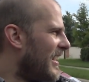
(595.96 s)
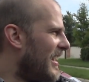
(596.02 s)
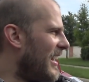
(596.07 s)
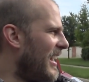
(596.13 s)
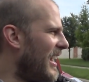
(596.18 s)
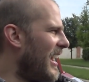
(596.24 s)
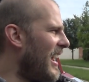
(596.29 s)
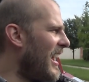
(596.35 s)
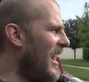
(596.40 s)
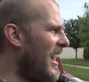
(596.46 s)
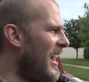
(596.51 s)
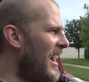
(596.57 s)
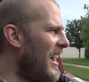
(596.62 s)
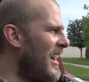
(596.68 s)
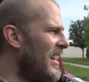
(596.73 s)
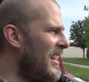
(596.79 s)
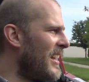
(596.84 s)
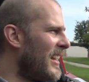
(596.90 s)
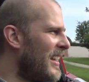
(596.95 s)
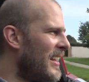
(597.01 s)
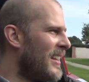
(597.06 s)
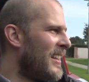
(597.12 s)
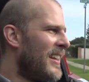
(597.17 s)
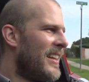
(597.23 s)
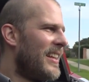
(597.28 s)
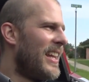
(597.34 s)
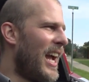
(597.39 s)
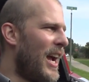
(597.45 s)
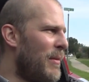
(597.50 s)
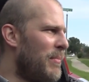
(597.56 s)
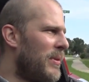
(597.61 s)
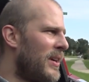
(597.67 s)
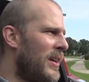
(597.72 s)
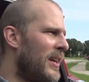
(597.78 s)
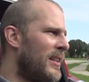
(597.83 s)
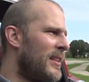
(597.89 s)
Yeah, yeah, yeah,
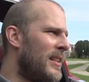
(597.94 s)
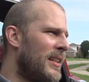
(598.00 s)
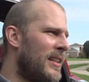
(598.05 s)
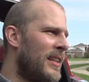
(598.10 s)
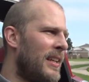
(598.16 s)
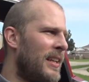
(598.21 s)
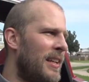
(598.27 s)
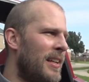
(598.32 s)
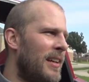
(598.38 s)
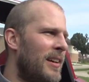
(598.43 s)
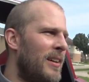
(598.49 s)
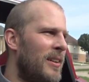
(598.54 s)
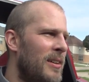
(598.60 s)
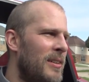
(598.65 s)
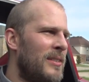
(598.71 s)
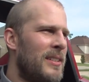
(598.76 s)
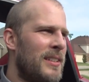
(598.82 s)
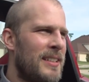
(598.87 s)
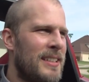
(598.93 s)
but you know,